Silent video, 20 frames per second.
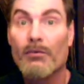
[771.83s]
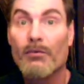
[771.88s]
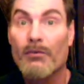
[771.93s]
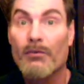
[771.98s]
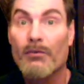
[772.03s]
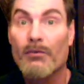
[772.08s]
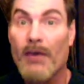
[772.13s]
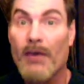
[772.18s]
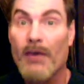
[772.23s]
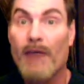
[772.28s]

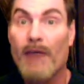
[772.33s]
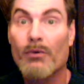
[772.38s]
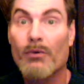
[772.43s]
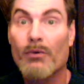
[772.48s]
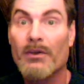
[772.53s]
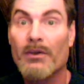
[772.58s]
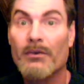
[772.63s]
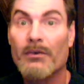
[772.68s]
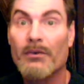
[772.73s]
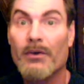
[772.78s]
If you have
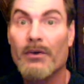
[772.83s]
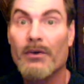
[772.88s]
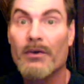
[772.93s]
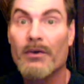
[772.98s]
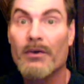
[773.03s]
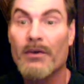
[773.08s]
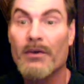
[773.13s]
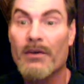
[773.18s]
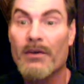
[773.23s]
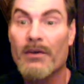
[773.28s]
one in your
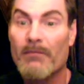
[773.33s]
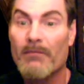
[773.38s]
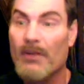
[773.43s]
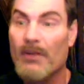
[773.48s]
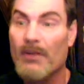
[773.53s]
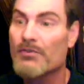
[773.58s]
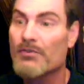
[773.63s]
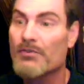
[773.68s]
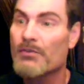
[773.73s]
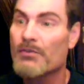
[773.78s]
area,
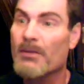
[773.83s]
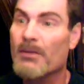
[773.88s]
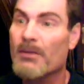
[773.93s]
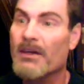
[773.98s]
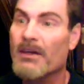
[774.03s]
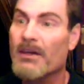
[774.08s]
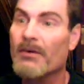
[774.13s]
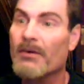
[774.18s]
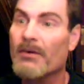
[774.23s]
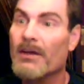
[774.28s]
they should be
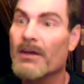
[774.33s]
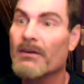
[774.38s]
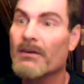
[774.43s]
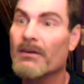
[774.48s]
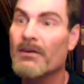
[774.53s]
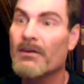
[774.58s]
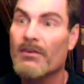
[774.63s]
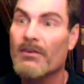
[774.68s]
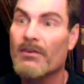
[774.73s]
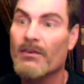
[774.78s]
carrying
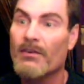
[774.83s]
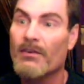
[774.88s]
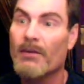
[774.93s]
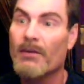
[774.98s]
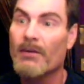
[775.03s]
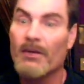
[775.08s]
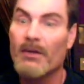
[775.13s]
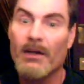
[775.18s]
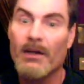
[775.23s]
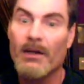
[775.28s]
these
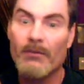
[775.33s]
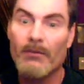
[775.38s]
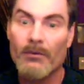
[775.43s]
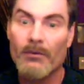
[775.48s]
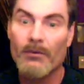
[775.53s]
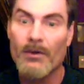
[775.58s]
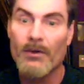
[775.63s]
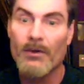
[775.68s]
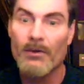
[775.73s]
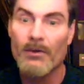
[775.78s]
type of
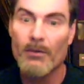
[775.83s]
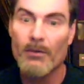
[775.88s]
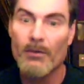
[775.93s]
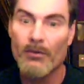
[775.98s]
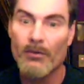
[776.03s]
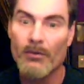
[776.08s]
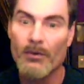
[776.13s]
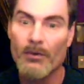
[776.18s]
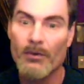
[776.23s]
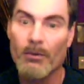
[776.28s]
cameras.
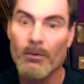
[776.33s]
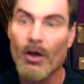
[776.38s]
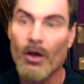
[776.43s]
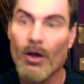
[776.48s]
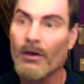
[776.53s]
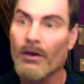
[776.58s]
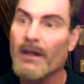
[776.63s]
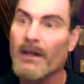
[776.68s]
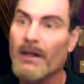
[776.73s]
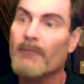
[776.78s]
That's where the
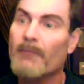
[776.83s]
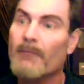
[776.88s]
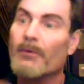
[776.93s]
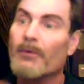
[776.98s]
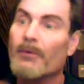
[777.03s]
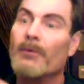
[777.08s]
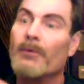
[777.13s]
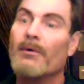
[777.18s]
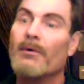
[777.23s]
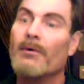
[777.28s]
blog
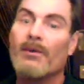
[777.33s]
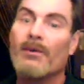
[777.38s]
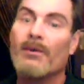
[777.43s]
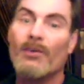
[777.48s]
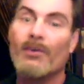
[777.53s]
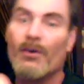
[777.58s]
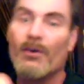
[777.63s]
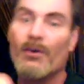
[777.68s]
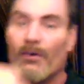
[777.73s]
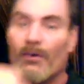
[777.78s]
camera, as
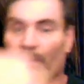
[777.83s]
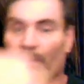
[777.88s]
I call it,